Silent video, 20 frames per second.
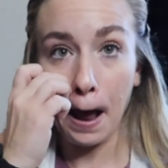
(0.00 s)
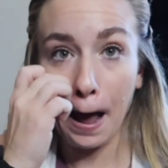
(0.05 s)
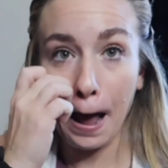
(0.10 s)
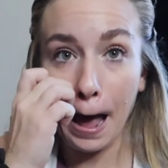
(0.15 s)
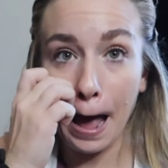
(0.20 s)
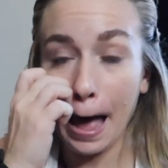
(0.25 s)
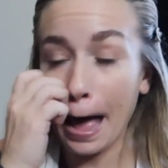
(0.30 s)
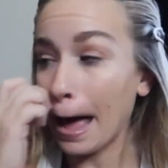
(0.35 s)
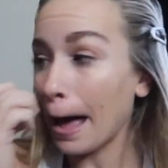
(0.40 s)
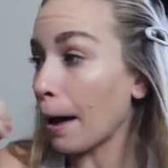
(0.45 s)

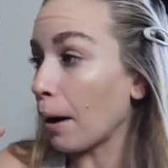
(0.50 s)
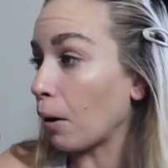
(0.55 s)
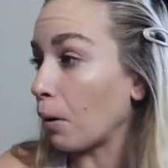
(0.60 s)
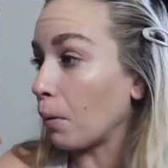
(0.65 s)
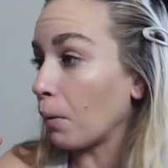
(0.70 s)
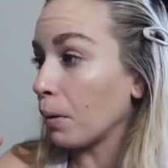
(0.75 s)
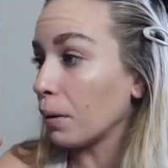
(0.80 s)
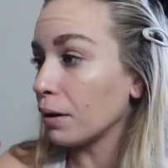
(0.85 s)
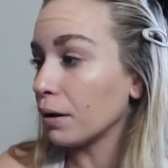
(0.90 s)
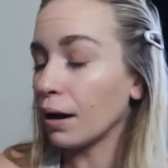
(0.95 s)

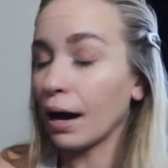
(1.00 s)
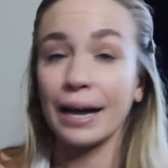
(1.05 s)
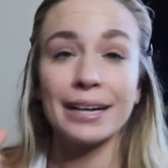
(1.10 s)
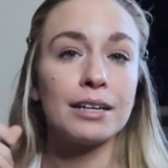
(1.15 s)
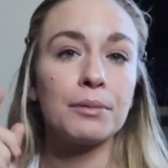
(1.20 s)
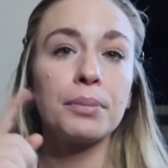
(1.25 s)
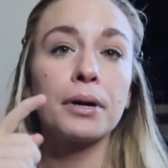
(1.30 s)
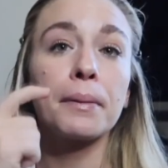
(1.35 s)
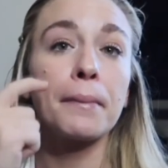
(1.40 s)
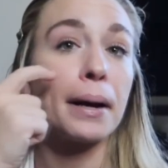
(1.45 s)
how? I
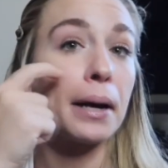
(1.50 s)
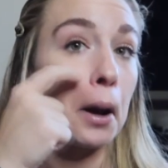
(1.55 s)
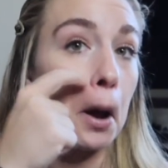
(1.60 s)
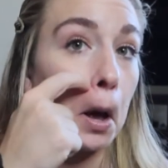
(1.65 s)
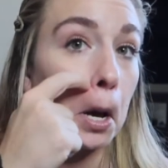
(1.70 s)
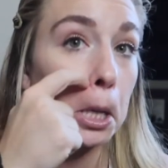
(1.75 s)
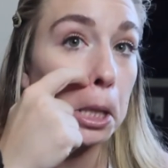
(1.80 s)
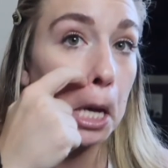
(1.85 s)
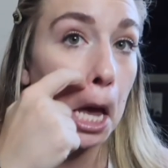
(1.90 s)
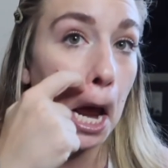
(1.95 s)
didn't pick my
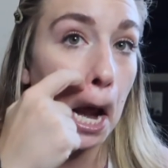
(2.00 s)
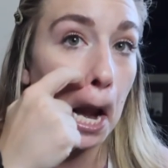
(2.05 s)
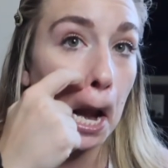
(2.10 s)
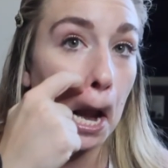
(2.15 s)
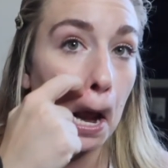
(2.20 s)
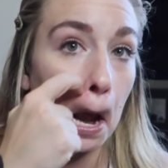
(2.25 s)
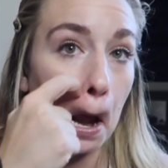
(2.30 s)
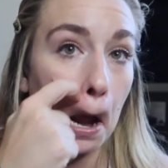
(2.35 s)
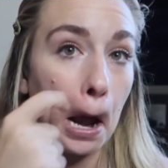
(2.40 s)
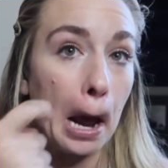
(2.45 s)
nose,
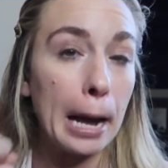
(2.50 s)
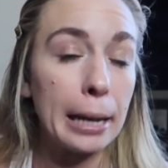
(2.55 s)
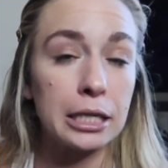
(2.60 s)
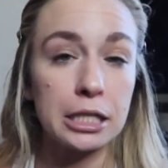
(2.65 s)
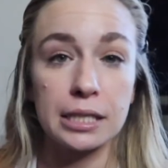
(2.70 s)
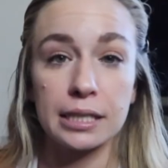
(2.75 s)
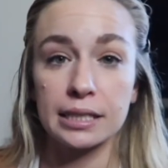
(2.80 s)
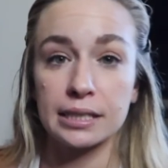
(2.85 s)
I itched the